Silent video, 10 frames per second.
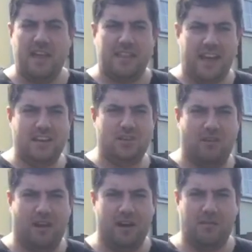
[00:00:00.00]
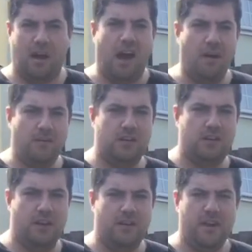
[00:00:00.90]
That is your homework. I want
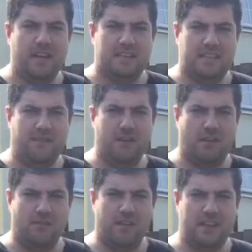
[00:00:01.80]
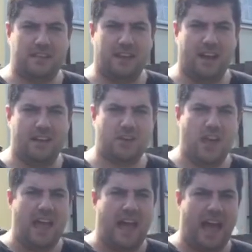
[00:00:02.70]
you to see if you can research
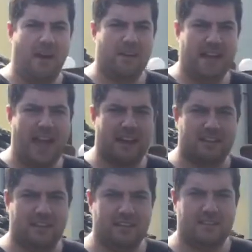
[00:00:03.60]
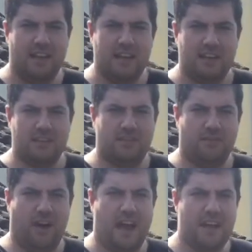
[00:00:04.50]
how a cactus can
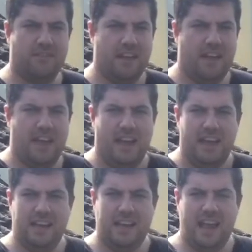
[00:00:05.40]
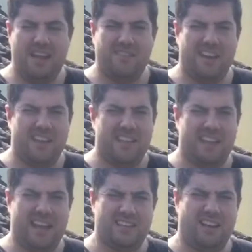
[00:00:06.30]
survive in an area that
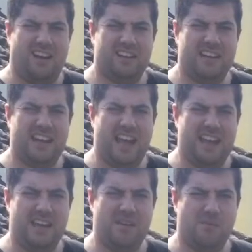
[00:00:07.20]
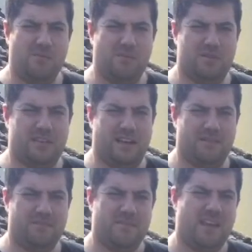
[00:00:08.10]
gets hardly any water.
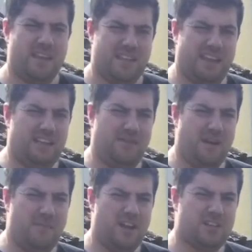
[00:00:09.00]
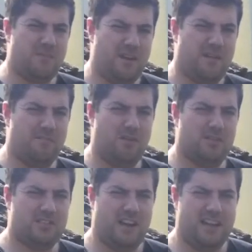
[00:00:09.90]
Thank you very much, and we'll have more
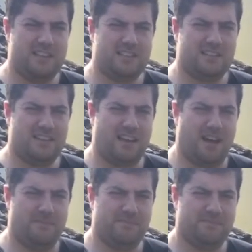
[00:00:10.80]
science to come.